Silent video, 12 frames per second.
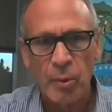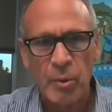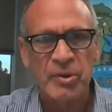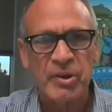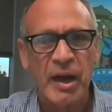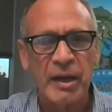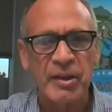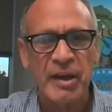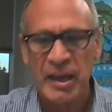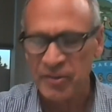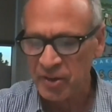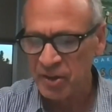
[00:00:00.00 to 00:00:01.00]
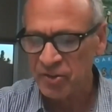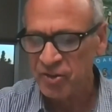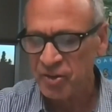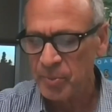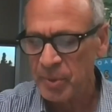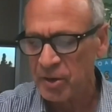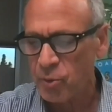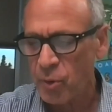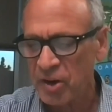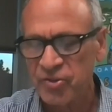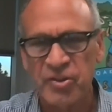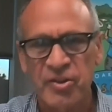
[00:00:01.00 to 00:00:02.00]
We would kindly ask you to submit
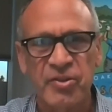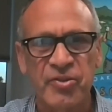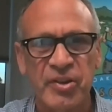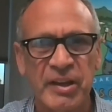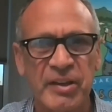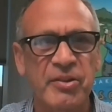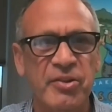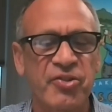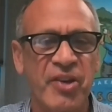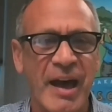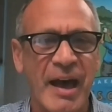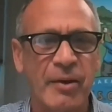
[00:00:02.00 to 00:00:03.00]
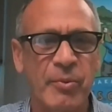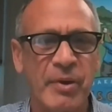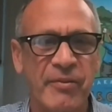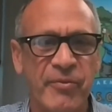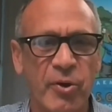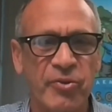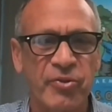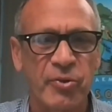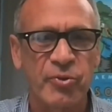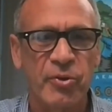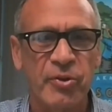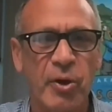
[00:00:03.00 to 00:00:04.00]
questions in the chat, and we have folks that
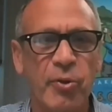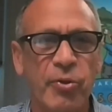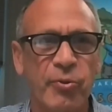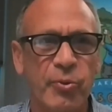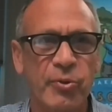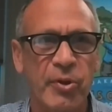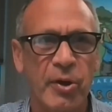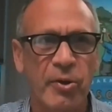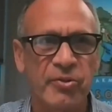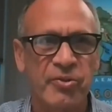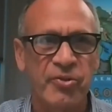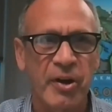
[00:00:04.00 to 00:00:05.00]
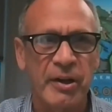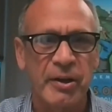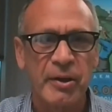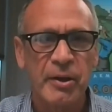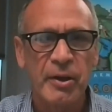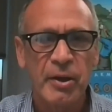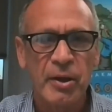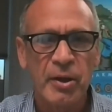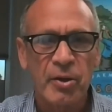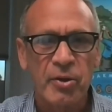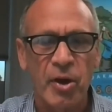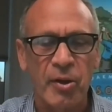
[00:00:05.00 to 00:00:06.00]
sort of go through those and try to
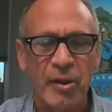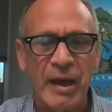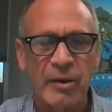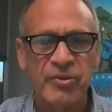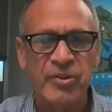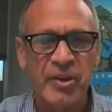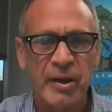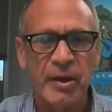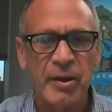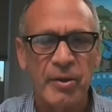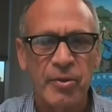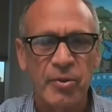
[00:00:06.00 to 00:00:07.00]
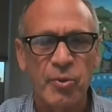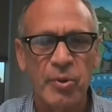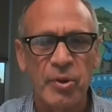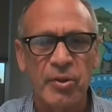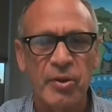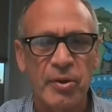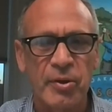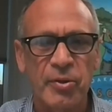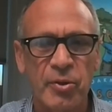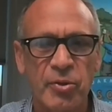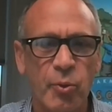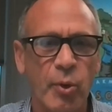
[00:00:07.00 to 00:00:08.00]
pull out the
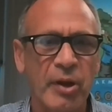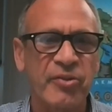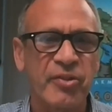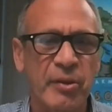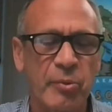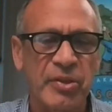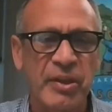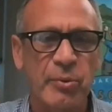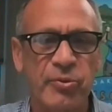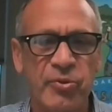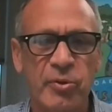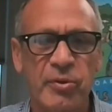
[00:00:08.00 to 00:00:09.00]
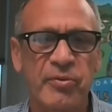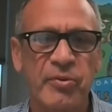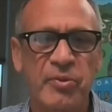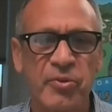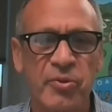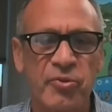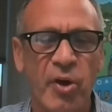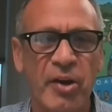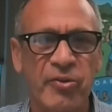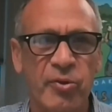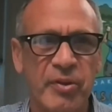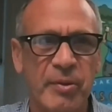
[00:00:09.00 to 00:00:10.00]
ones that we think will sort of
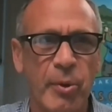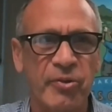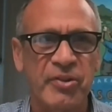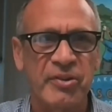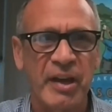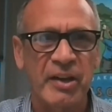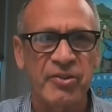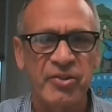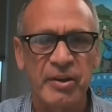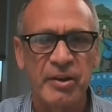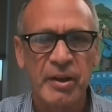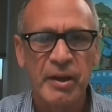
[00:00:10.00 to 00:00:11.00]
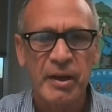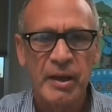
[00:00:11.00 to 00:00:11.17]
draw sort of the most attention,